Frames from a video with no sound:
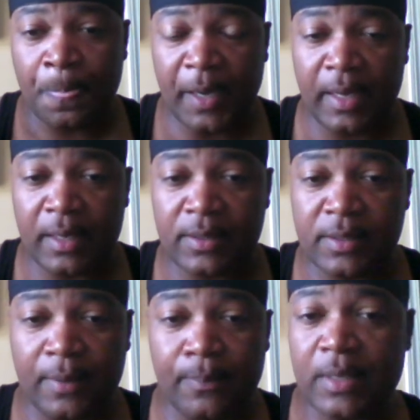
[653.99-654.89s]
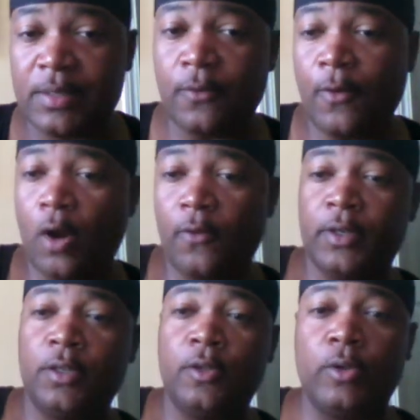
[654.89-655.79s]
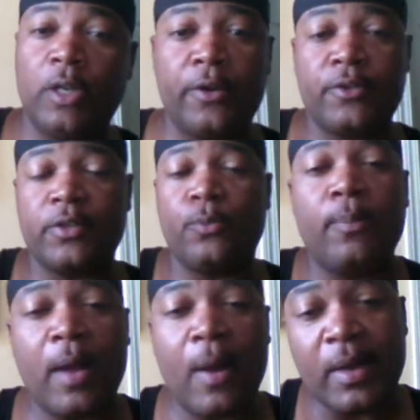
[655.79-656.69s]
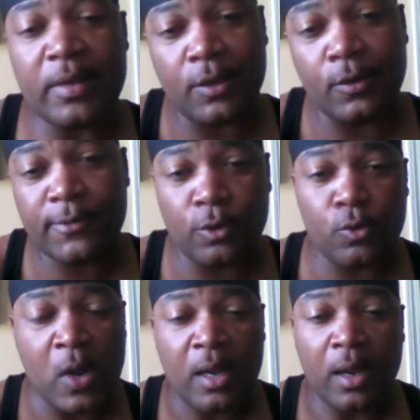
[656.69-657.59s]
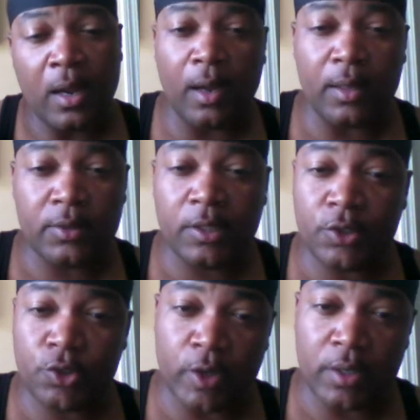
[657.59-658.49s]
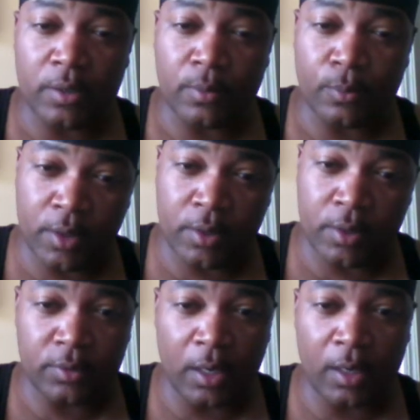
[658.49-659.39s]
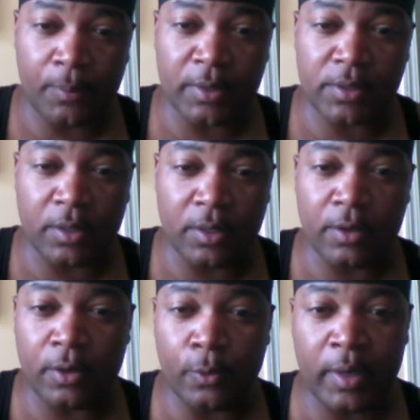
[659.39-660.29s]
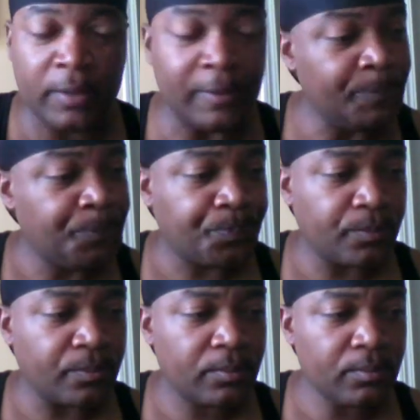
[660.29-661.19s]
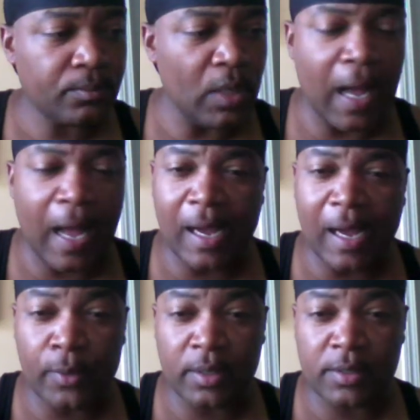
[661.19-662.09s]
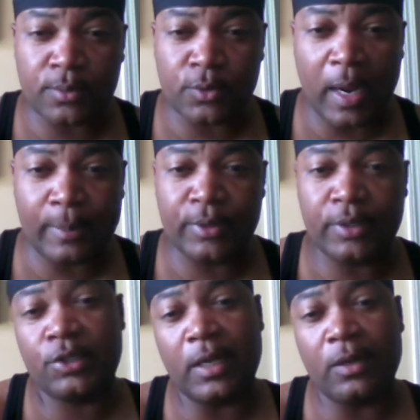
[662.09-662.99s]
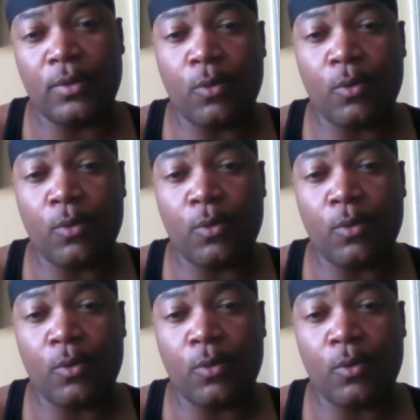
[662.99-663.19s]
and set myself off in a little layer somewhere by myself. So T Street, brother, Mr. Enter the Arena, I already subscribe to your channel. I